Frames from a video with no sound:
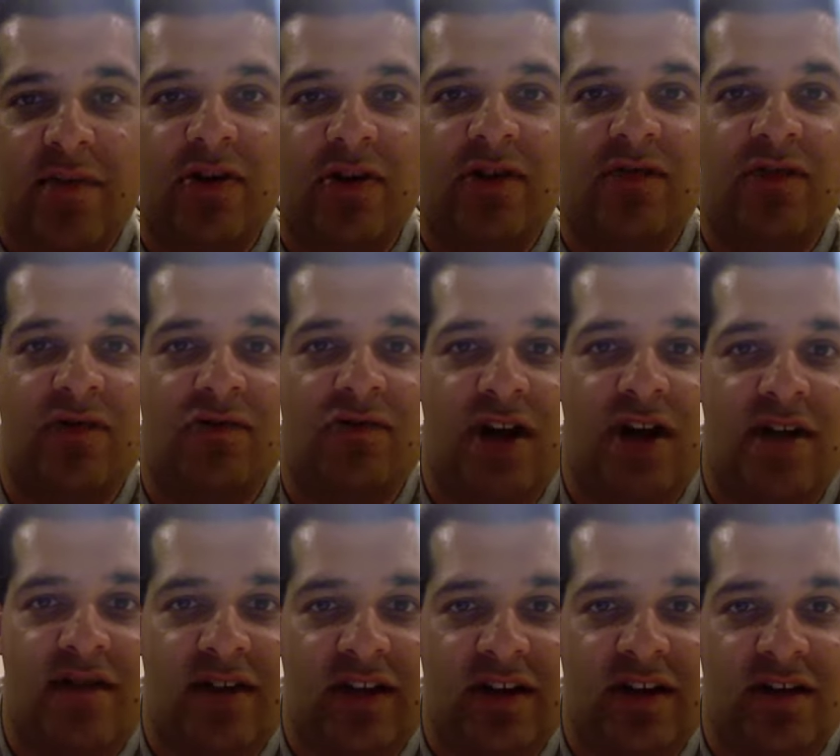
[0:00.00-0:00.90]
but if you're
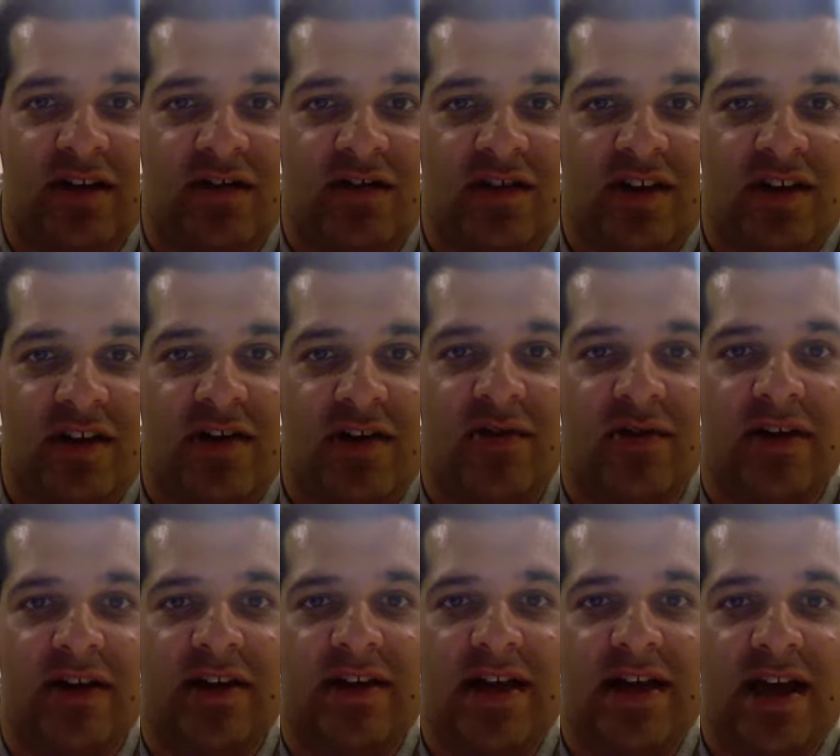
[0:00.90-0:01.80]
driving in a city or in
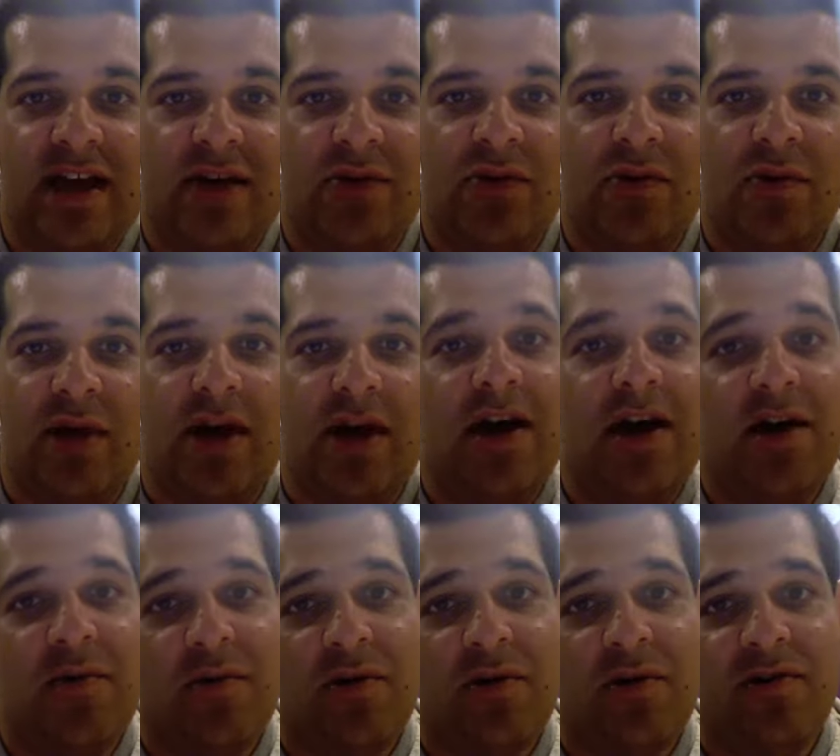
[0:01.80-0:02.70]
a town the way
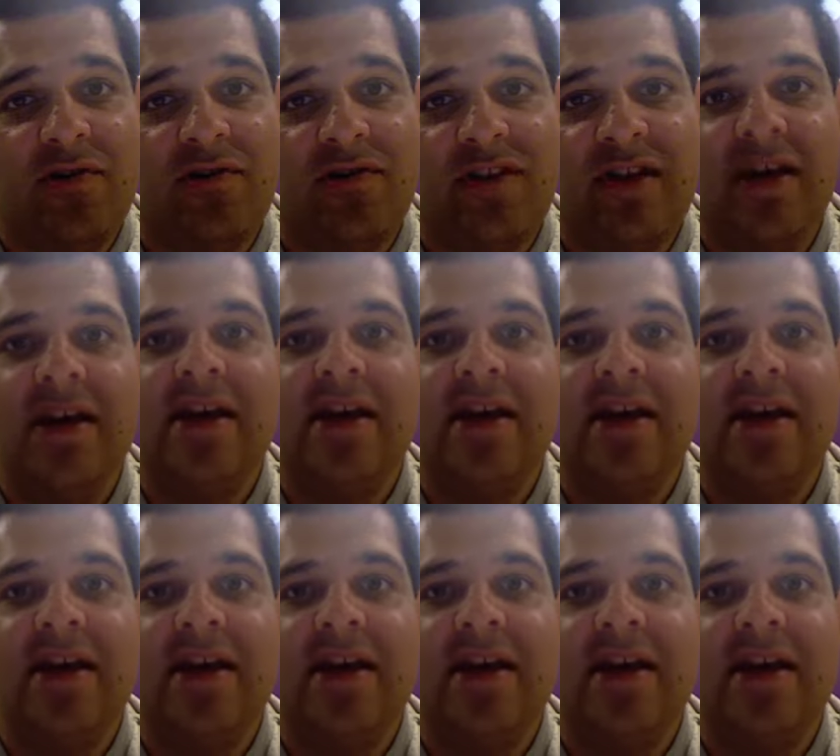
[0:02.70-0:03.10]
I was,